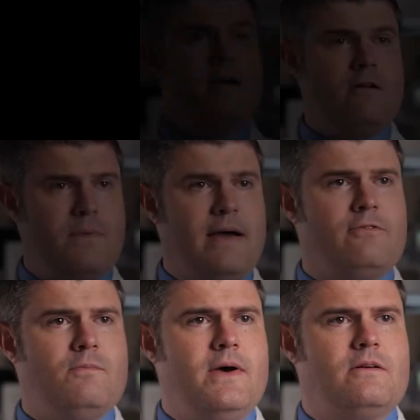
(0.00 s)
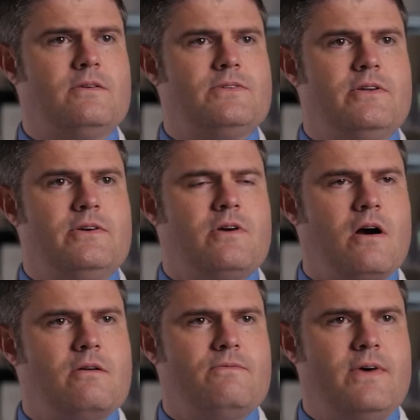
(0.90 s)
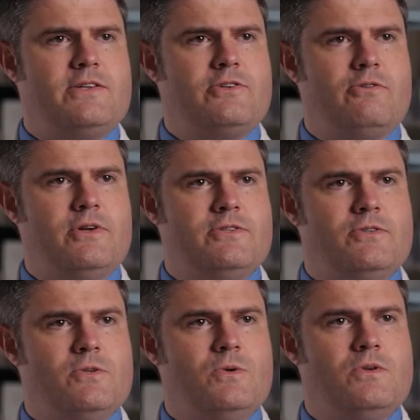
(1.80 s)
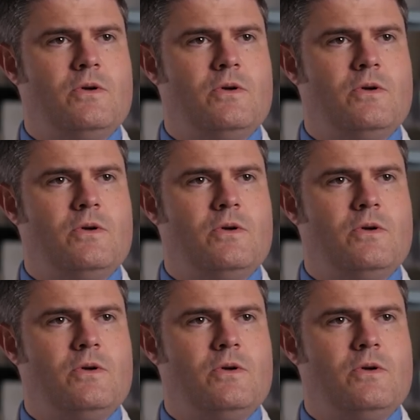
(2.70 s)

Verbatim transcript: Here at Pikeville Medical Center's Heart and Vascular Institute,